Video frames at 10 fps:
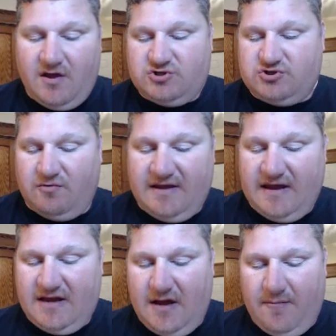So
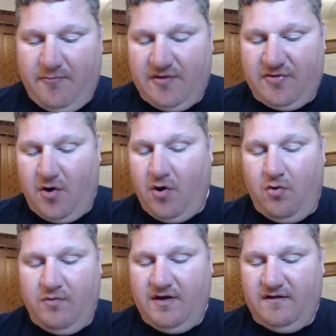we end up with
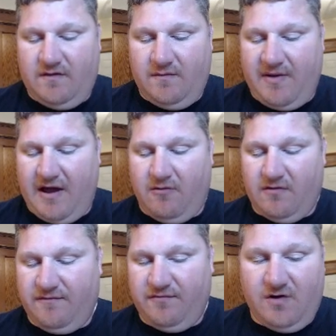always the
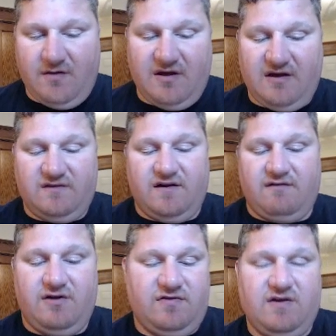power of 3 because
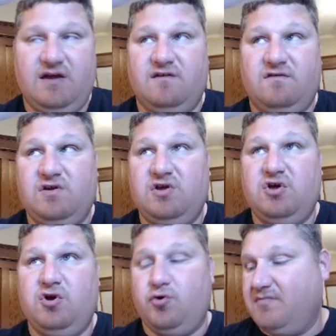everything is
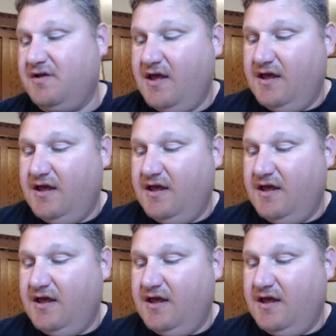cubed.